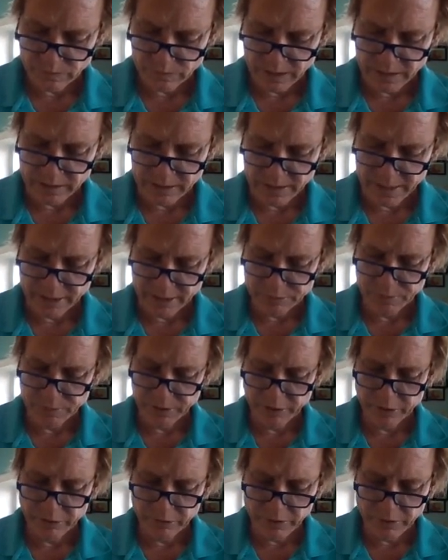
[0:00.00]
That last
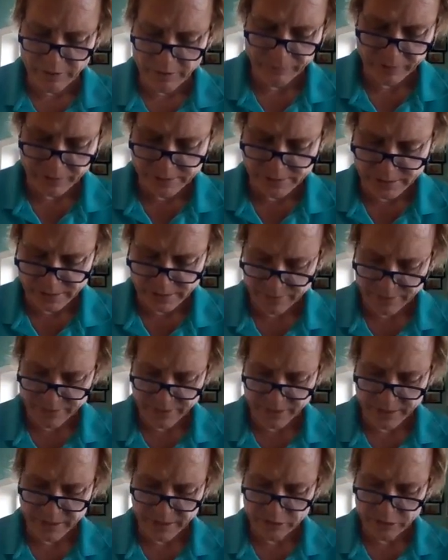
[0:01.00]
paragraph, a
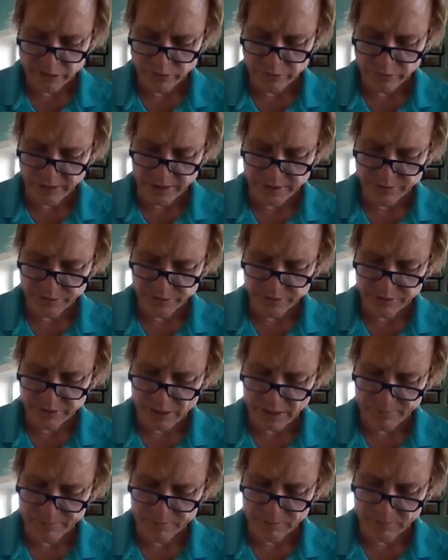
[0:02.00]
synthetic terrazzo
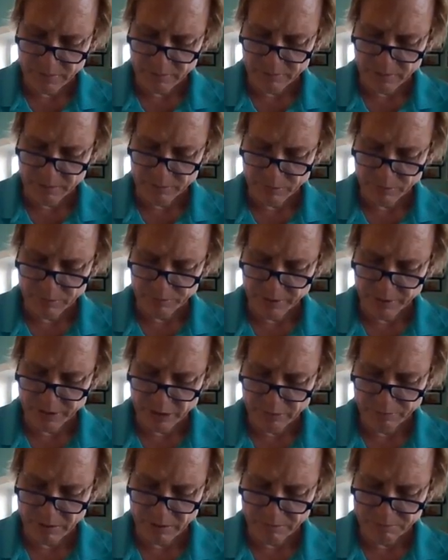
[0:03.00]
topping may be
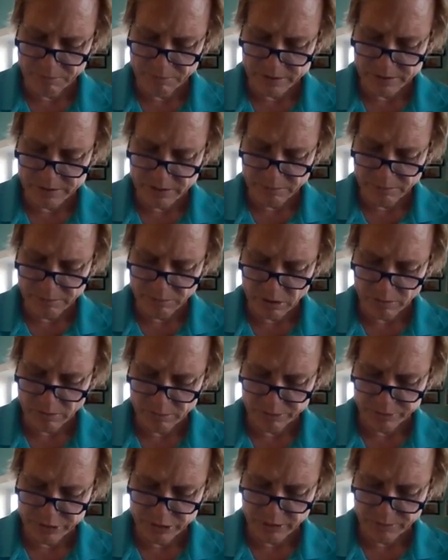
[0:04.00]
prepared by mixing
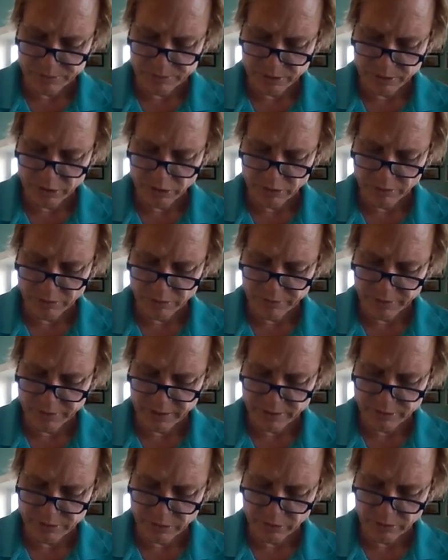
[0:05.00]
marble chips and
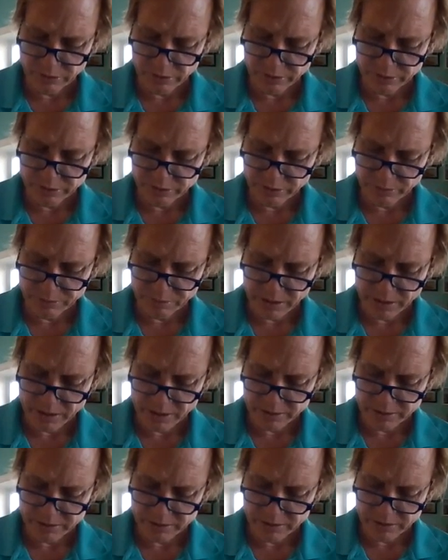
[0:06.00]
urethanes, acrylics, or
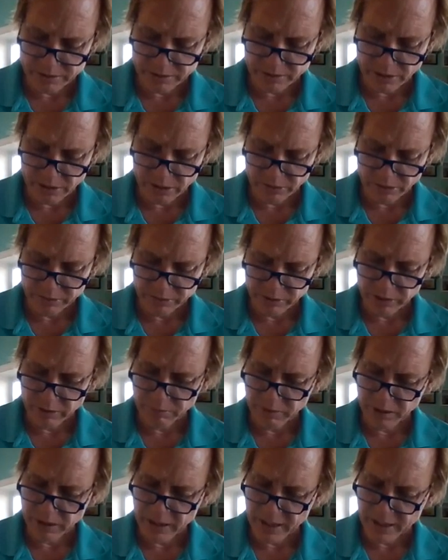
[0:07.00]
epoxies. Coloring can
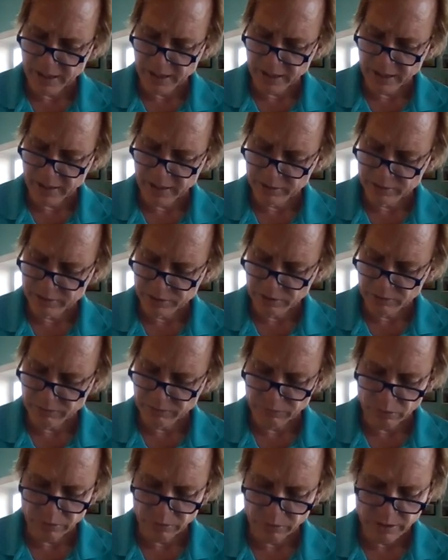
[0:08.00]
be added and so
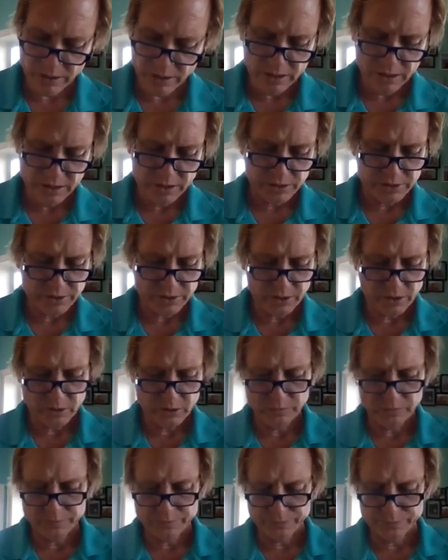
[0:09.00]
forth.
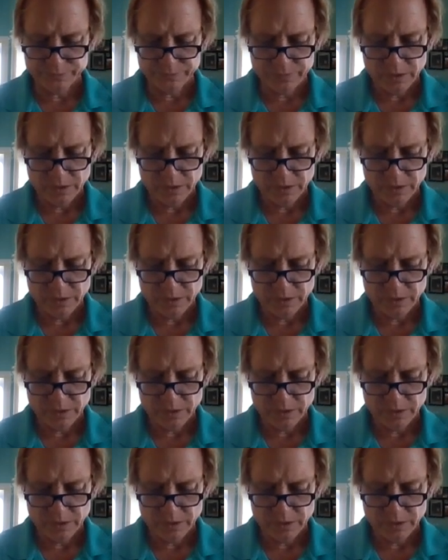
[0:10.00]
So